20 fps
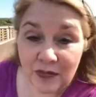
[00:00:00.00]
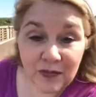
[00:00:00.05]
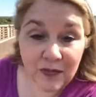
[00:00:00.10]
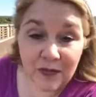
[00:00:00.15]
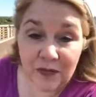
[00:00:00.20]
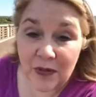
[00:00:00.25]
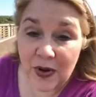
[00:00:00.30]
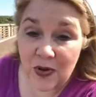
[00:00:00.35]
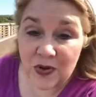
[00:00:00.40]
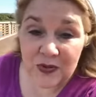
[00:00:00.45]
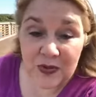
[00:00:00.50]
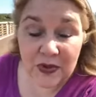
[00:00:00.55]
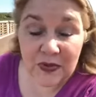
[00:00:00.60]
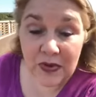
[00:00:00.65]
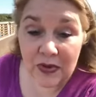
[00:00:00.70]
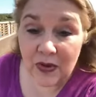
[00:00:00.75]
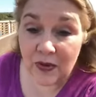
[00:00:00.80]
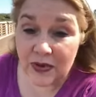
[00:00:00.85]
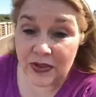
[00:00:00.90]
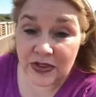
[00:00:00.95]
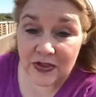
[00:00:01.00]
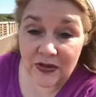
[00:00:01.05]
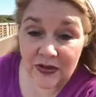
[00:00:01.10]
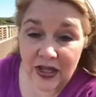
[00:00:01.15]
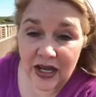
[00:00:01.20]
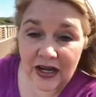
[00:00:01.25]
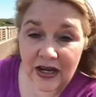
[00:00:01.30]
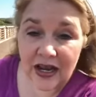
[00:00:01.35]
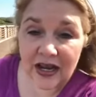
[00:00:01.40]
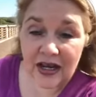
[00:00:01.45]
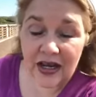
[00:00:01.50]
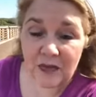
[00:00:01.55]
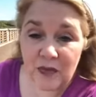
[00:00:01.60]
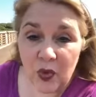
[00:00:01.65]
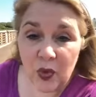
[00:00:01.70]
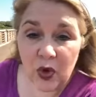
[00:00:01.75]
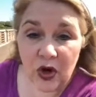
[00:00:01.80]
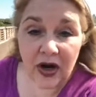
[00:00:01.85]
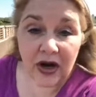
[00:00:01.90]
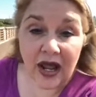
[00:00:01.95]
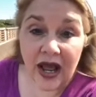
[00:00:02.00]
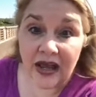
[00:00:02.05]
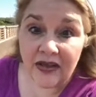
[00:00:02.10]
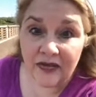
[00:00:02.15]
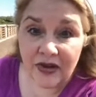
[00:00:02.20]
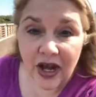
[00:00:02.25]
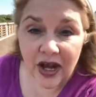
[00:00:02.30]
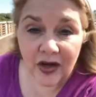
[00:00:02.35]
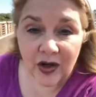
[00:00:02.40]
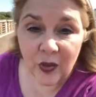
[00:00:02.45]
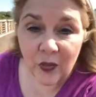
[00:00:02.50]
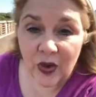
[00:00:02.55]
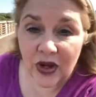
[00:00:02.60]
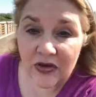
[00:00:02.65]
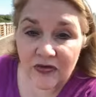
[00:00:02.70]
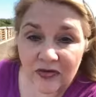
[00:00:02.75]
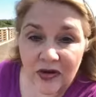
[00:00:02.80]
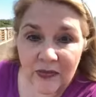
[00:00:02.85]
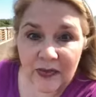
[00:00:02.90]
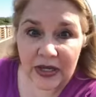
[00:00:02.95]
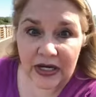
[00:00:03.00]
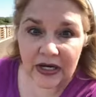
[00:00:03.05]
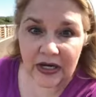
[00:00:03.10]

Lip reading: most people don't do that anymore, and I've gotten away from it,